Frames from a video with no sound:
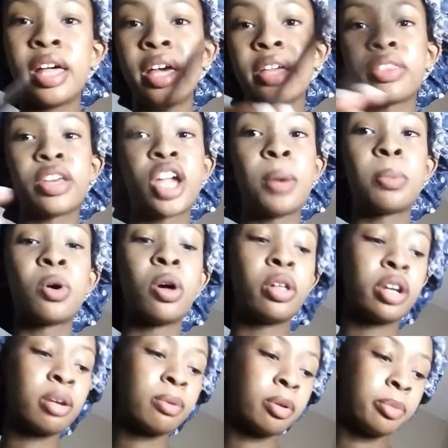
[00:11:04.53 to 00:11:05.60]
like the camera
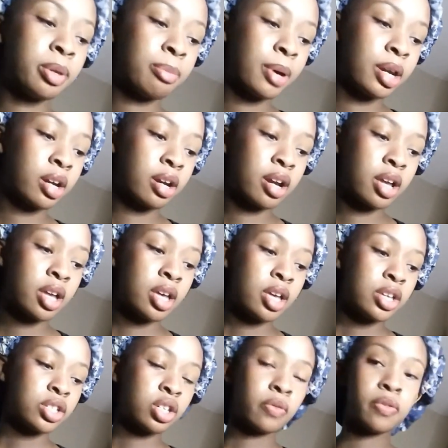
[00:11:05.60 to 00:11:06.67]
quality will be better
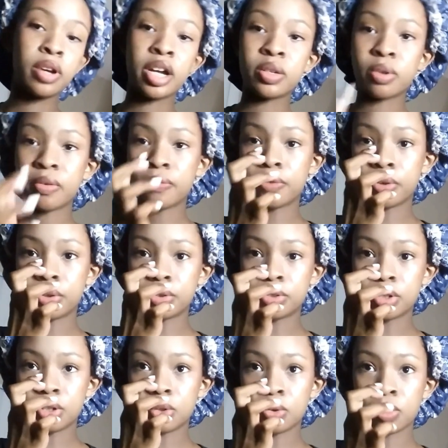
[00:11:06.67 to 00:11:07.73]
so if you guys want a full
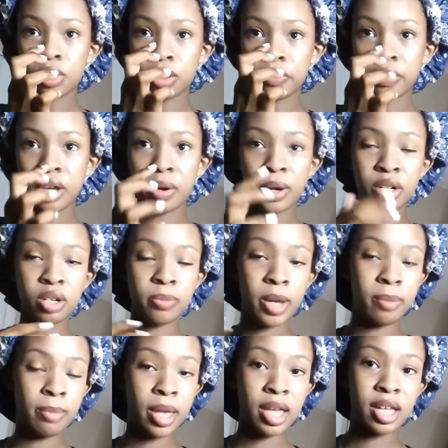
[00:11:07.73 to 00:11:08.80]
tutorial of how I do
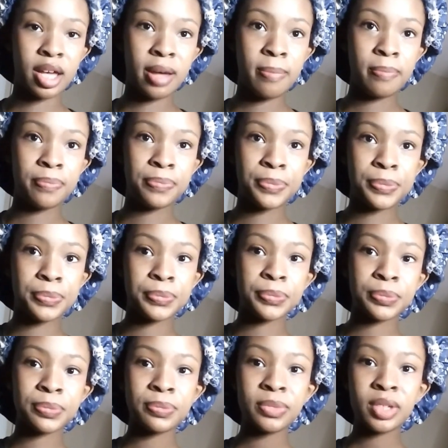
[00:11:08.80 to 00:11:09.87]
my makeup
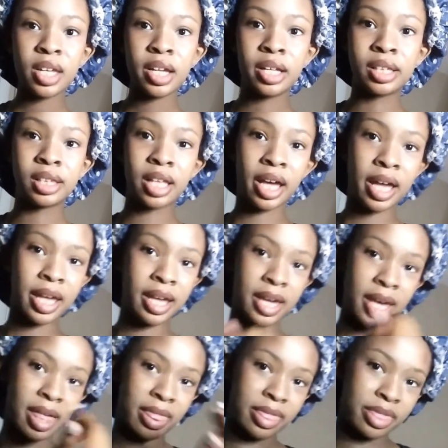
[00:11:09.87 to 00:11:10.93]

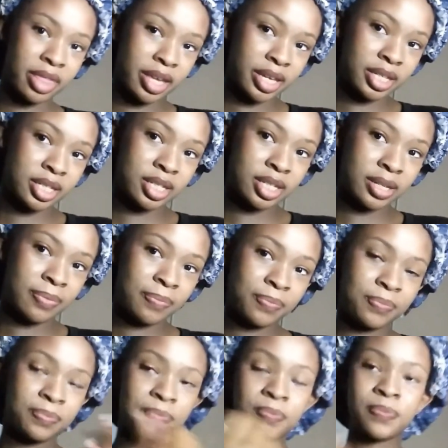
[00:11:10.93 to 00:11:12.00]
like this
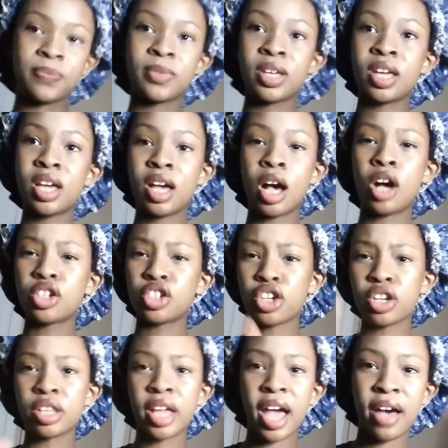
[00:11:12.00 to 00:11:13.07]
I'll show
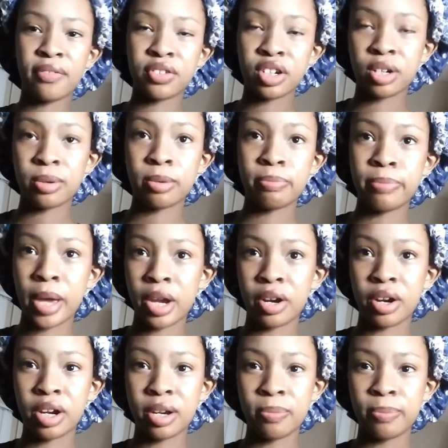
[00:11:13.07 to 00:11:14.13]
you the after
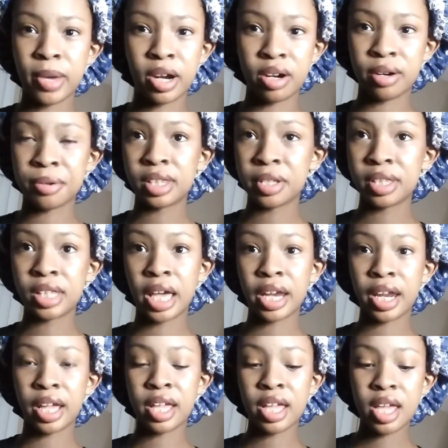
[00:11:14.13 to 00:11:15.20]
better and better
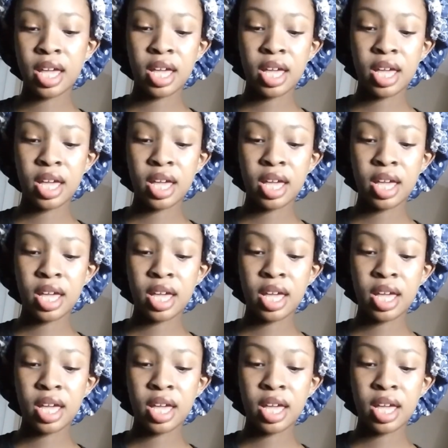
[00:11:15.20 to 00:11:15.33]
lighting